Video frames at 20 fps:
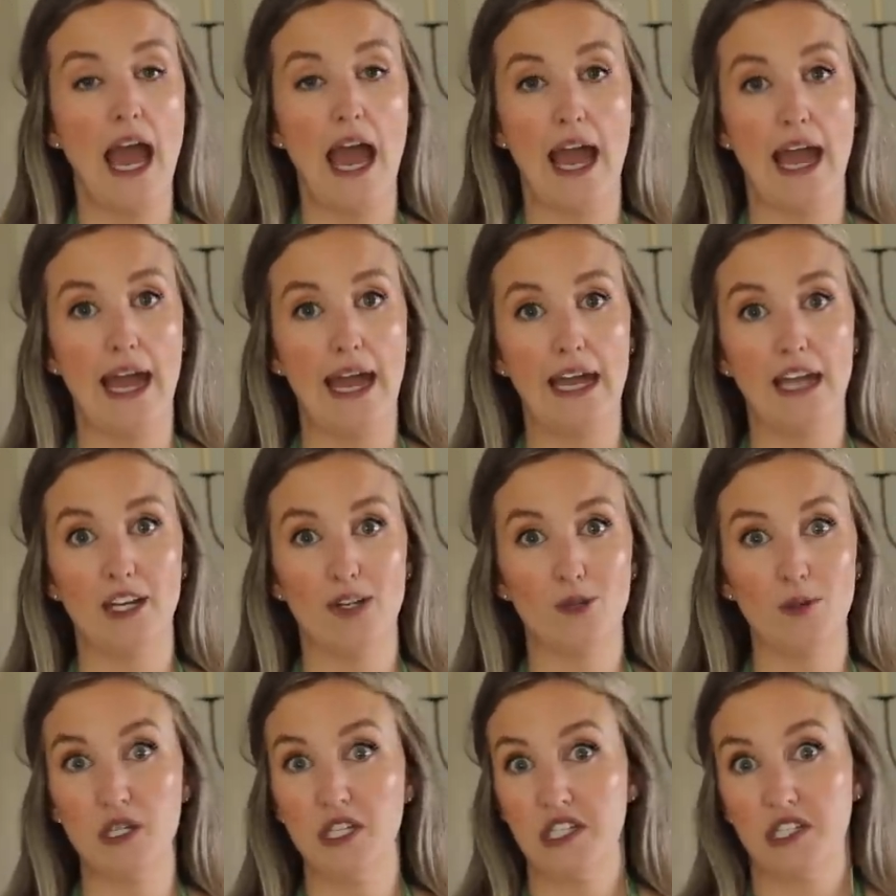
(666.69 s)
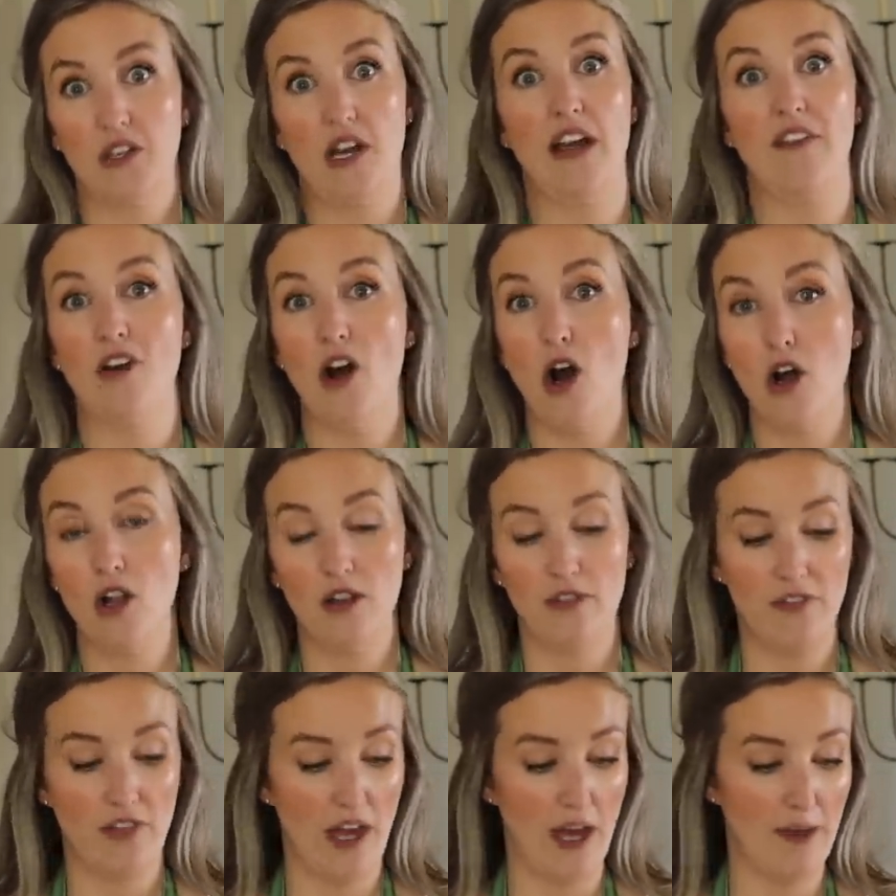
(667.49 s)
And we still have
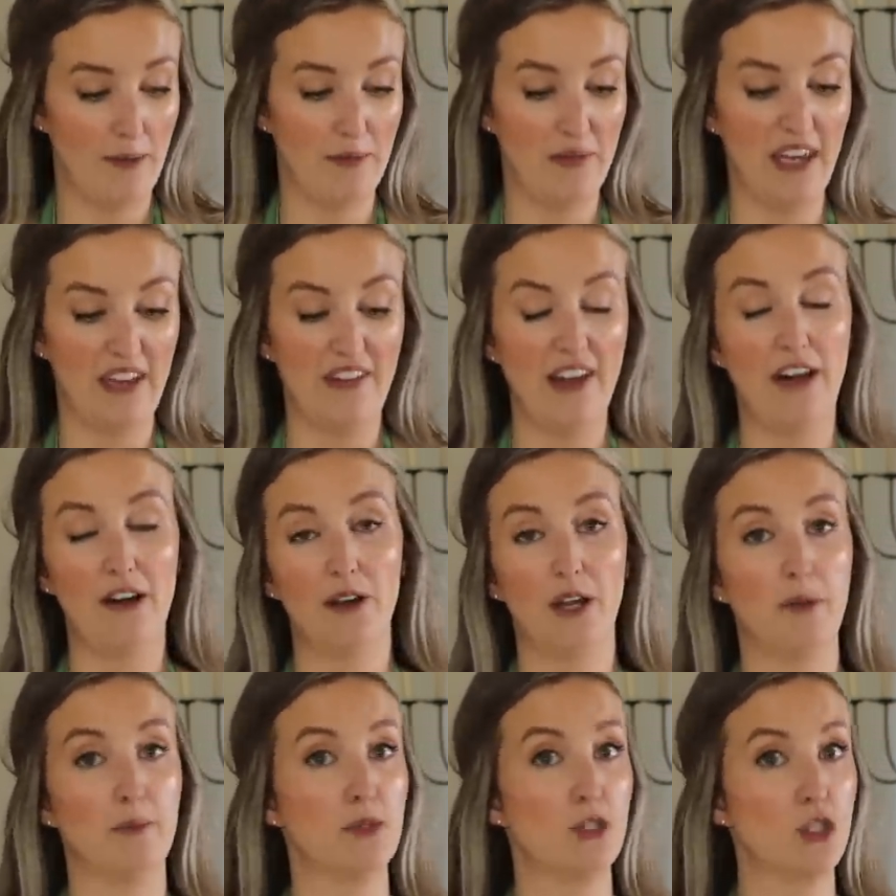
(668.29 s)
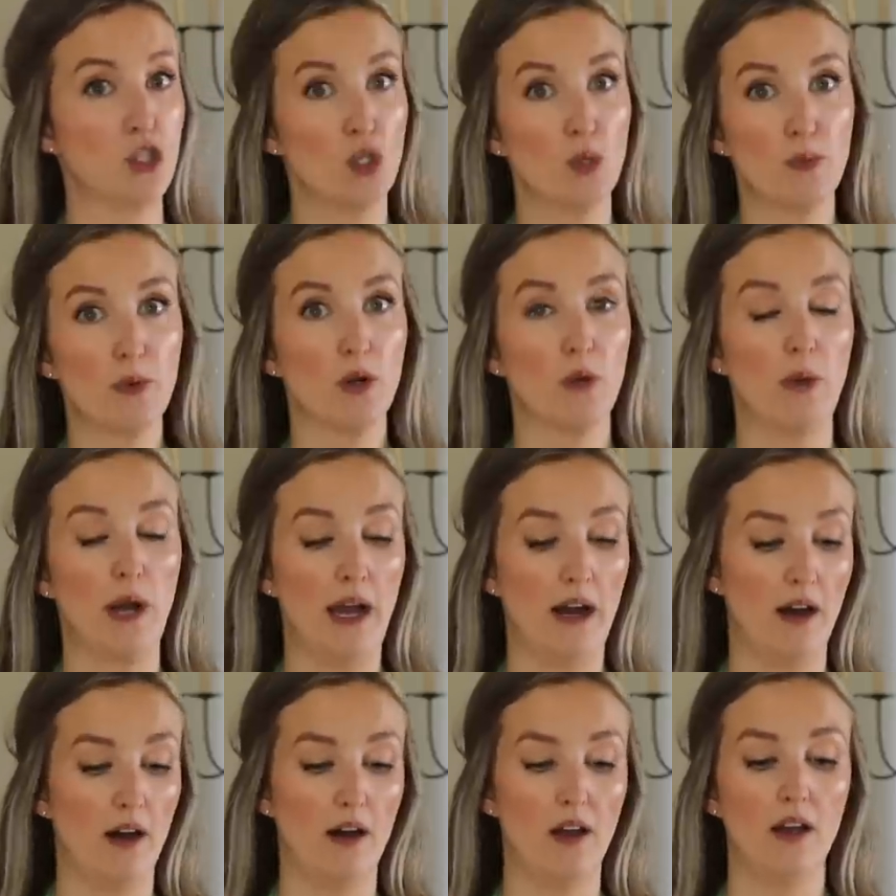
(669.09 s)
all of them. They've held up super
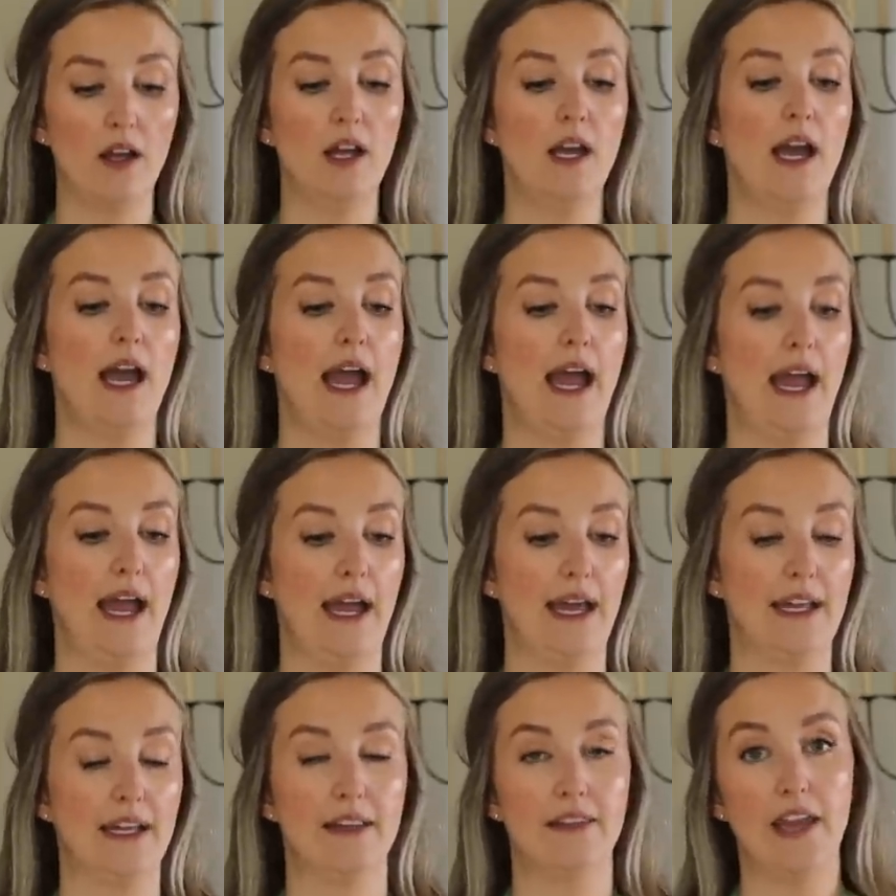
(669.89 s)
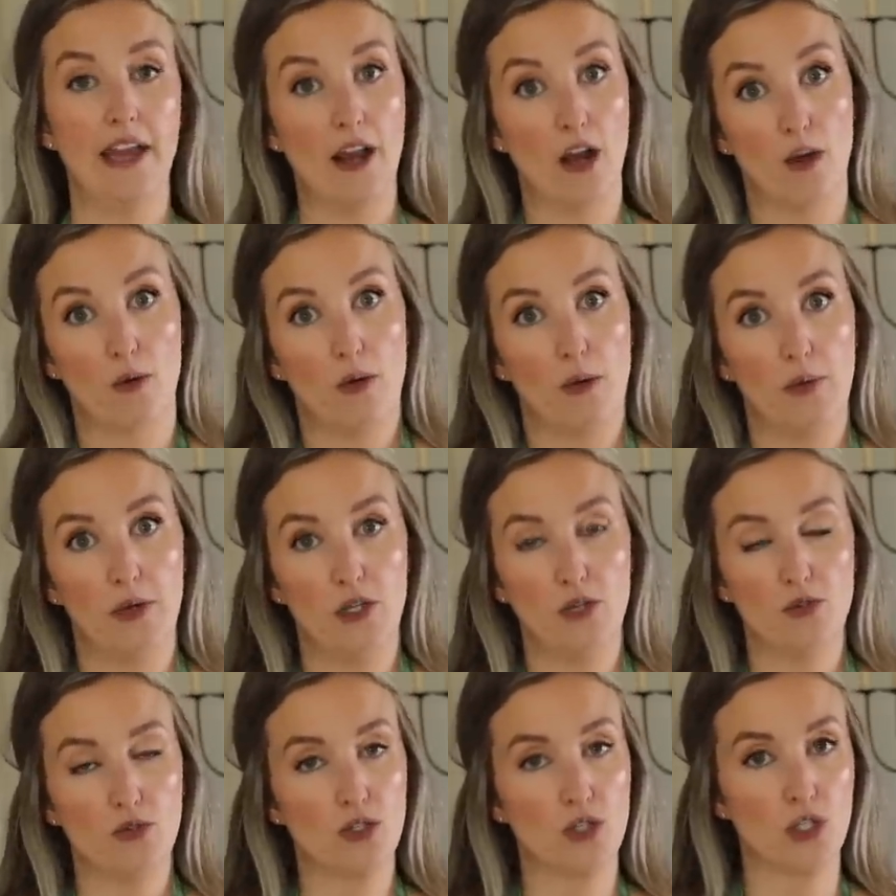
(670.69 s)
well. And they are what we
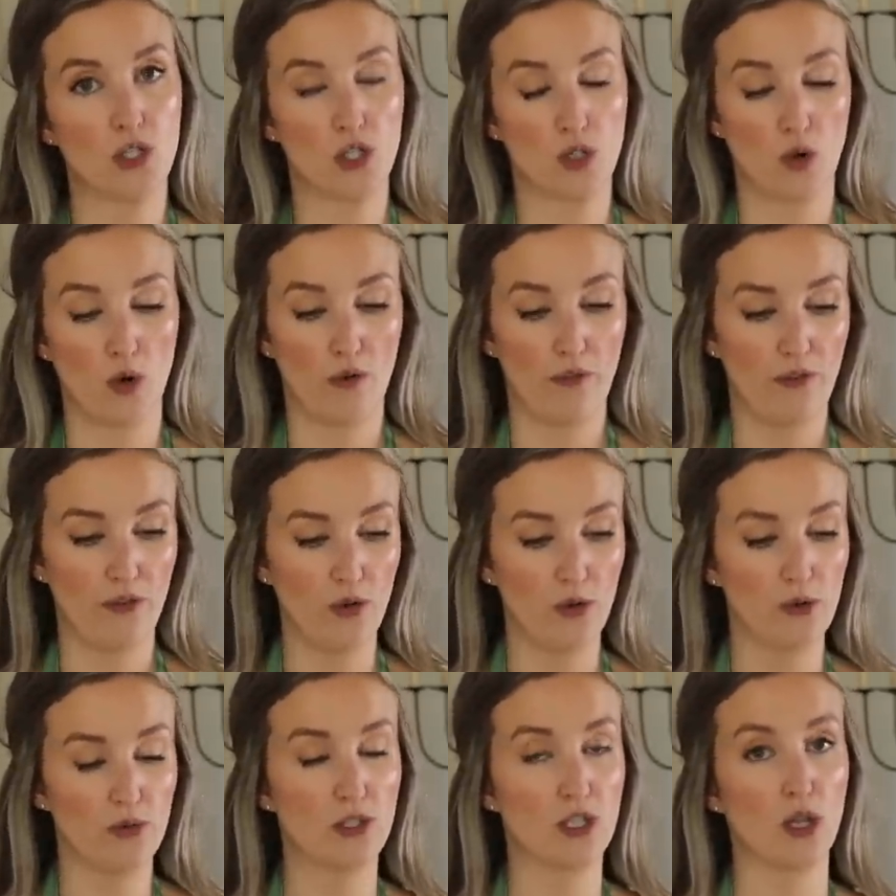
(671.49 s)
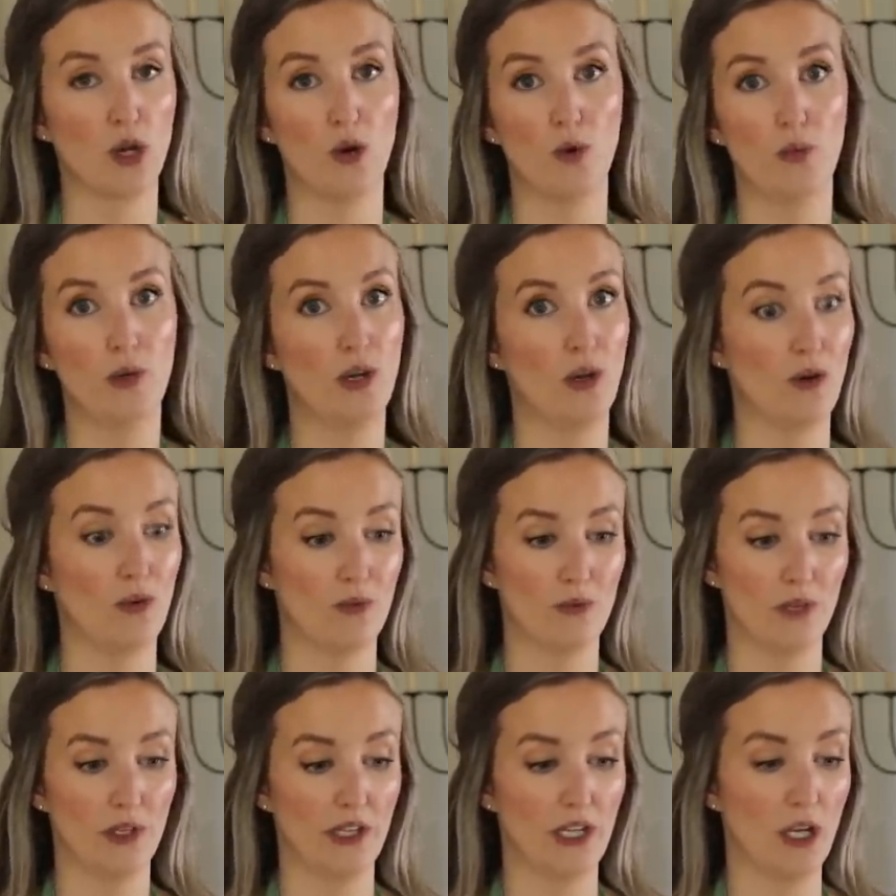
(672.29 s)
use to store food, so we
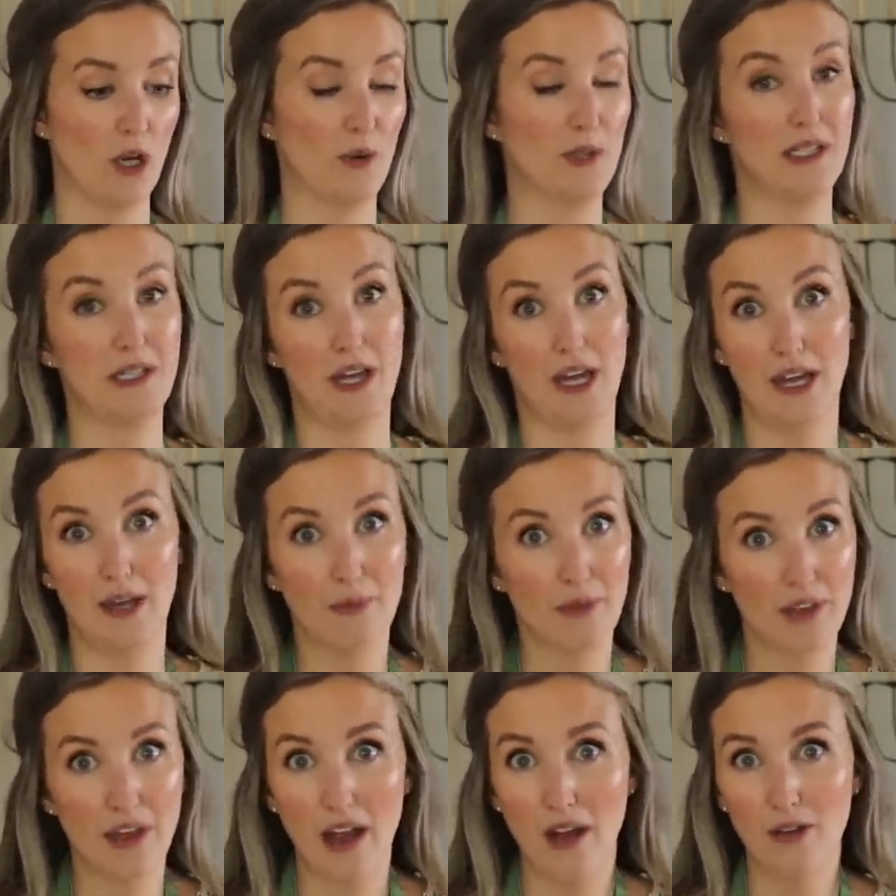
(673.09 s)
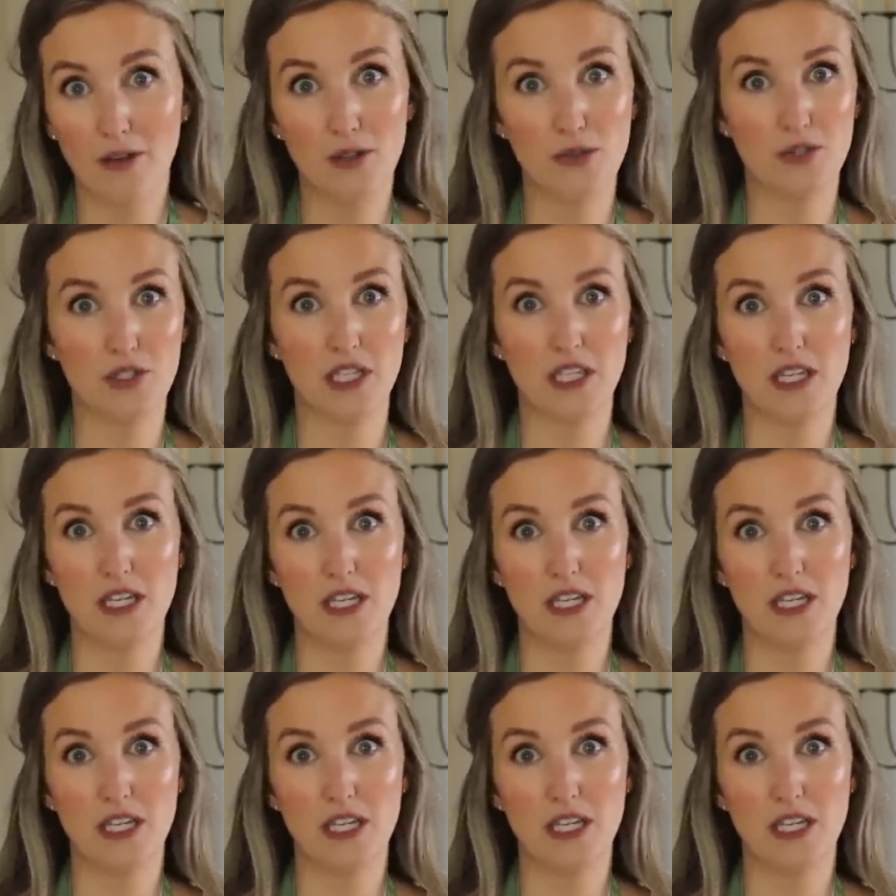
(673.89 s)
don't really go a day without using